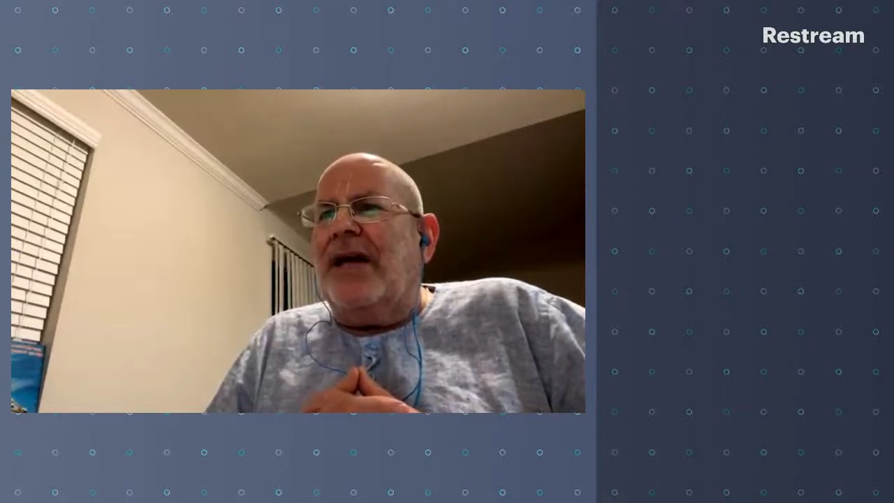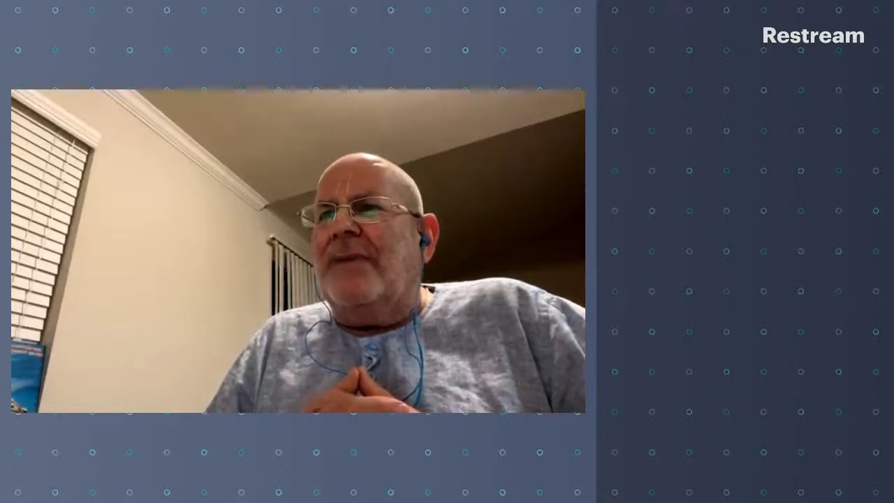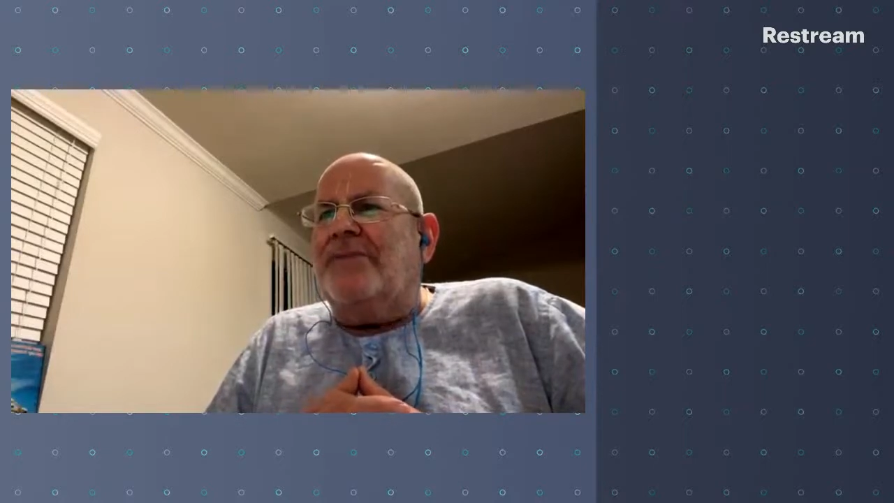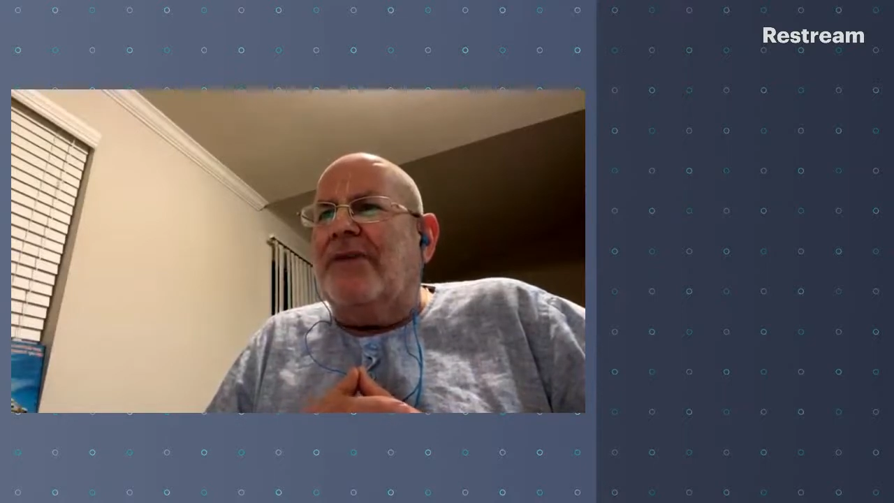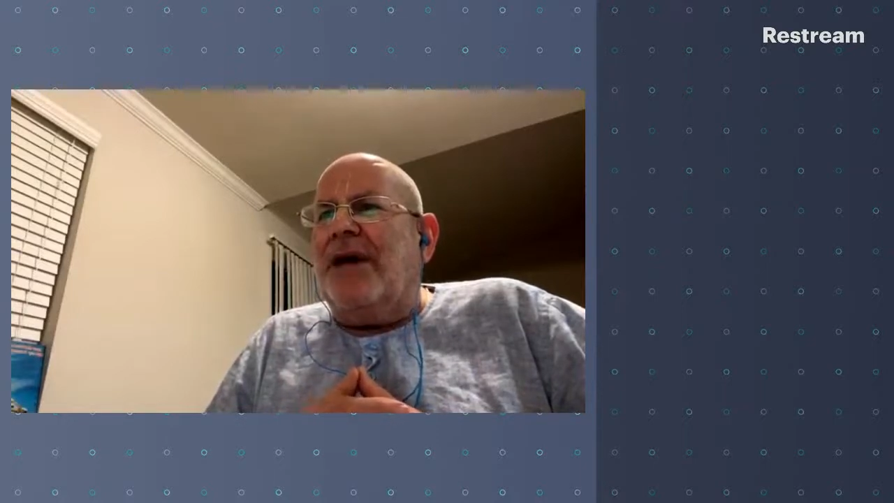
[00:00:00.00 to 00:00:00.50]

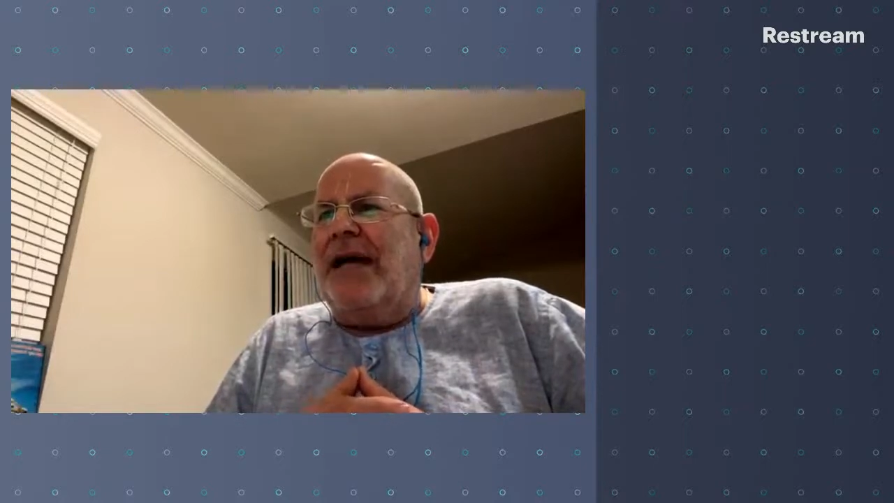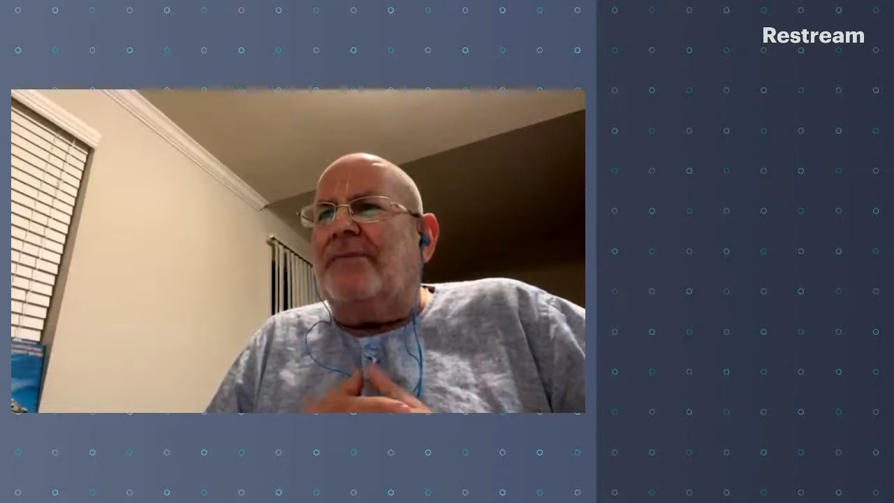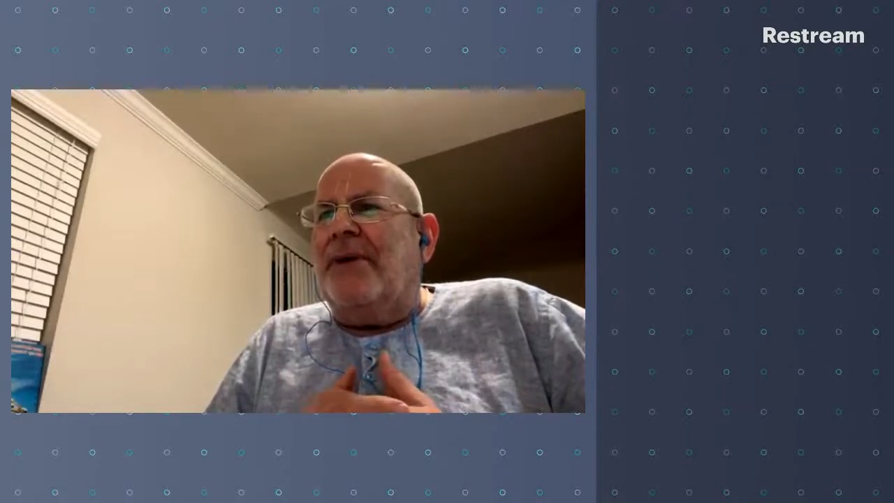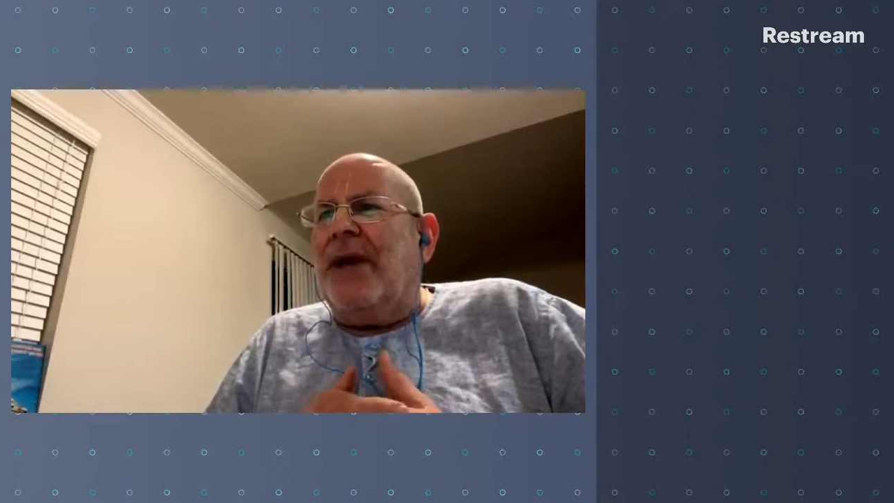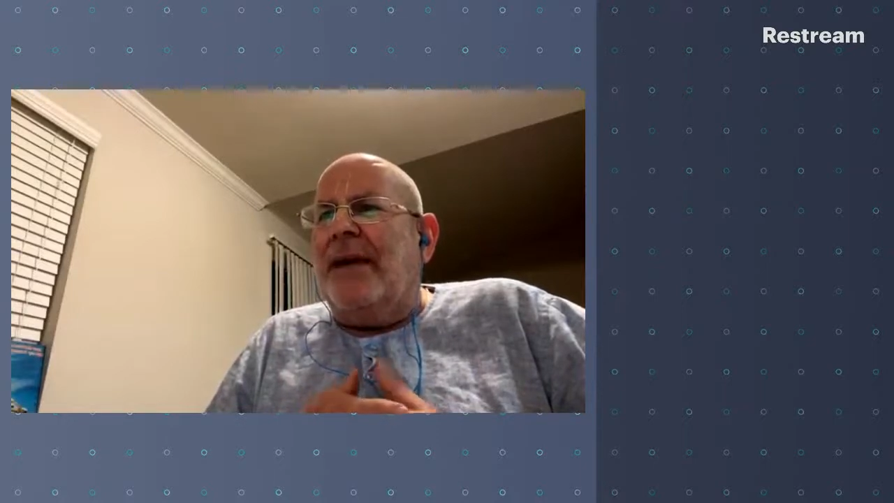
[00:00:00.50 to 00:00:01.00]
types of
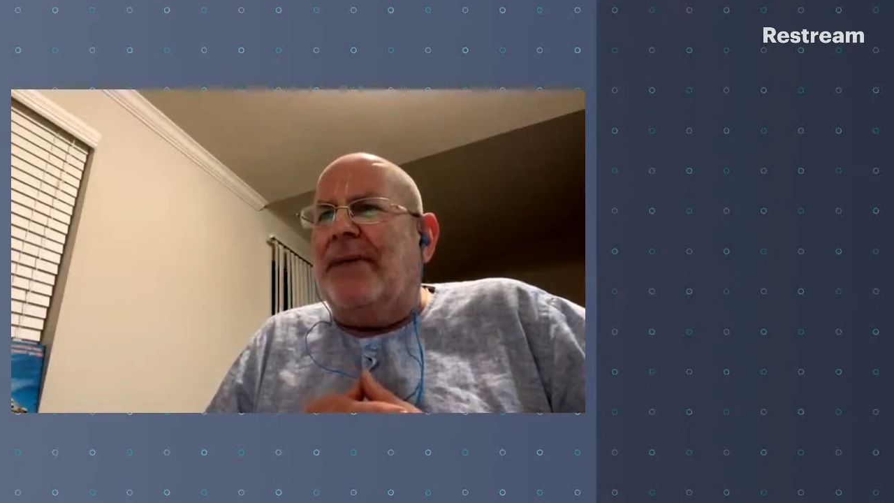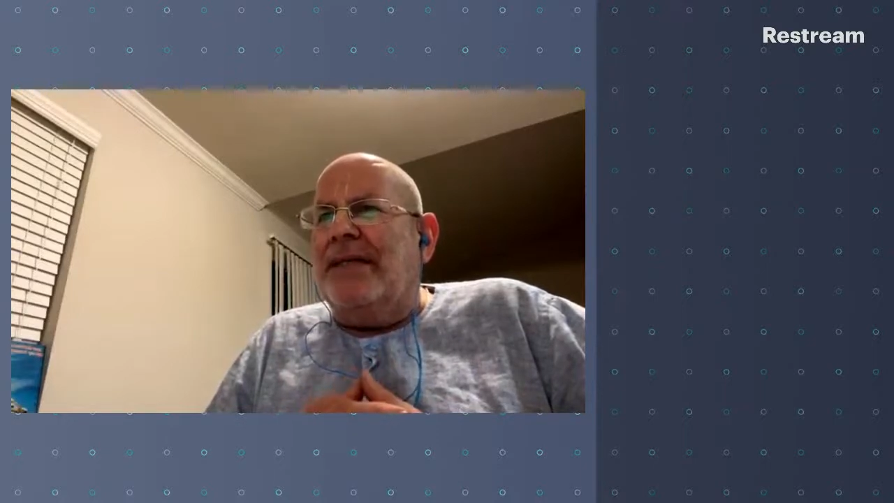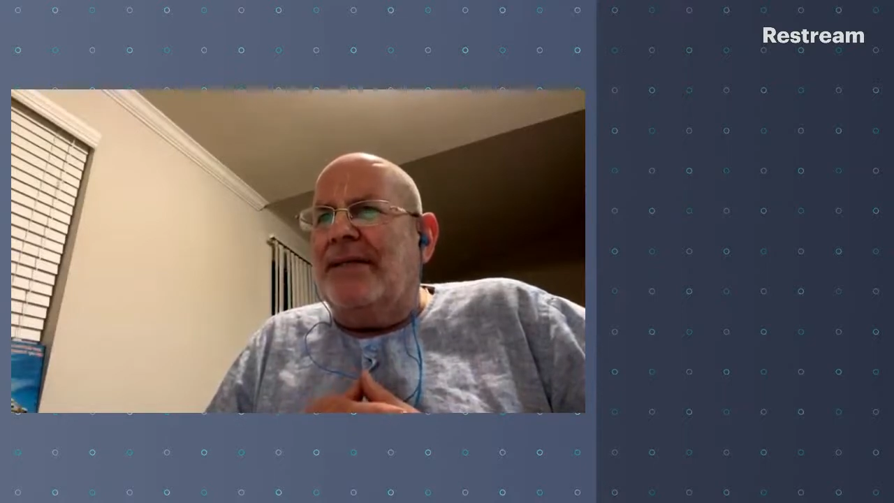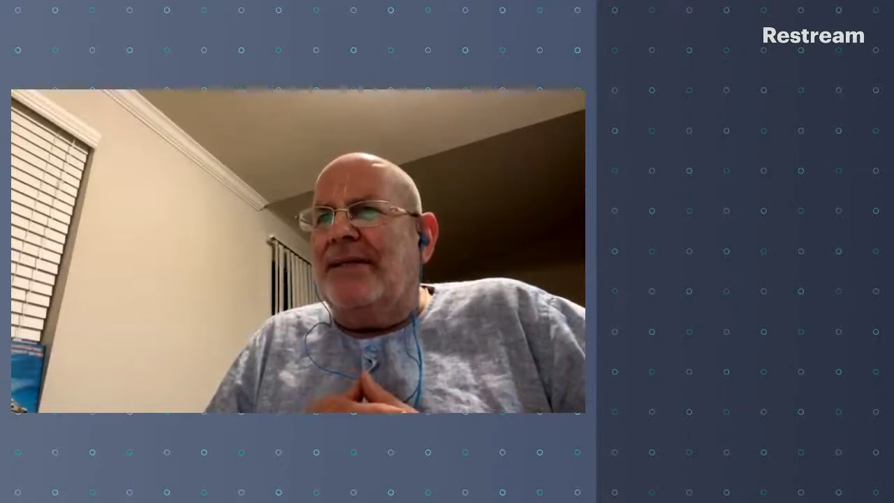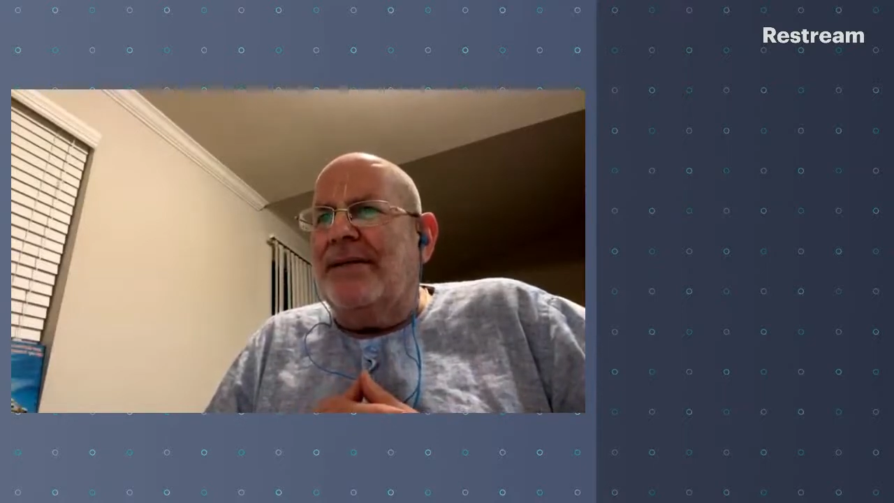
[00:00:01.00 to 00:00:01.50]

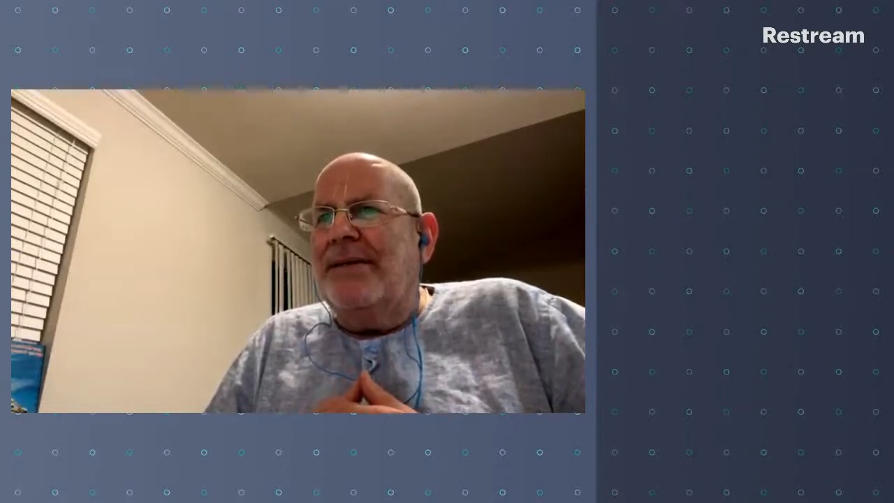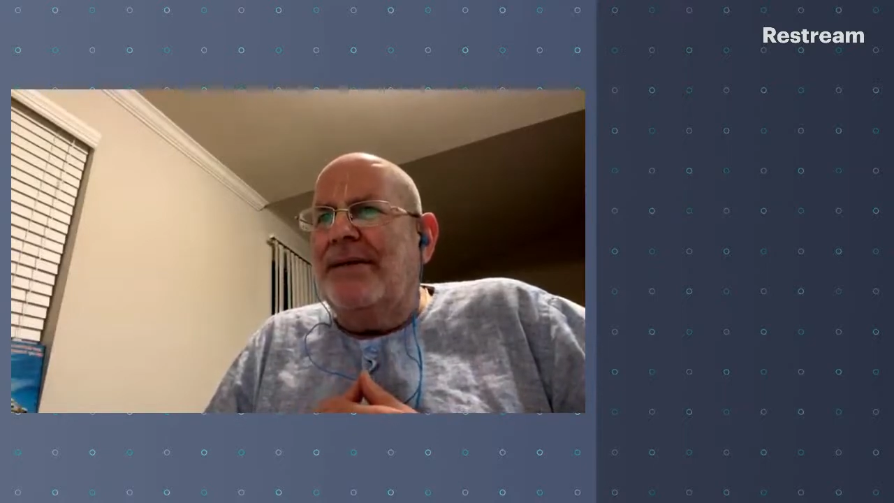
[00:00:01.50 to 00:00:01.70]
Atmaramas,